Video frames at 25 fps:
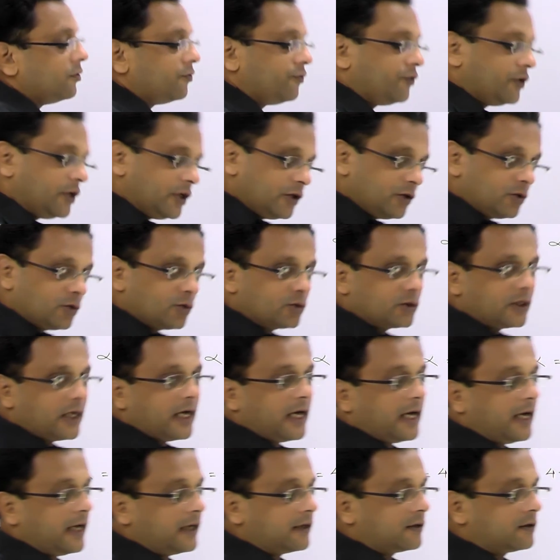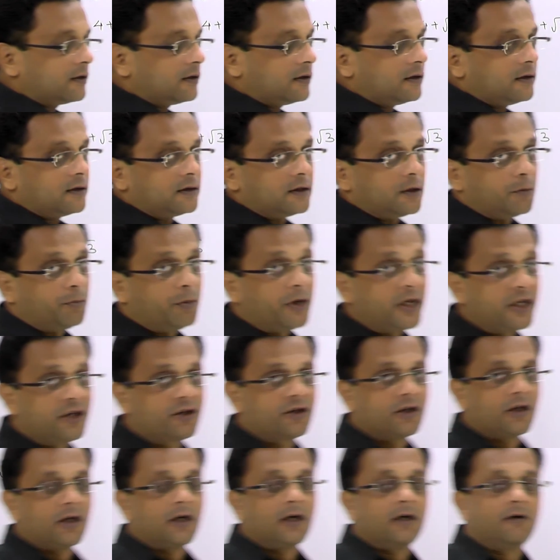we know that the
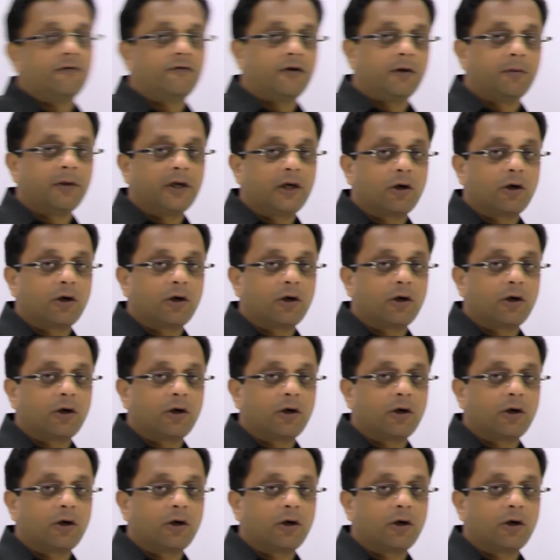beta will be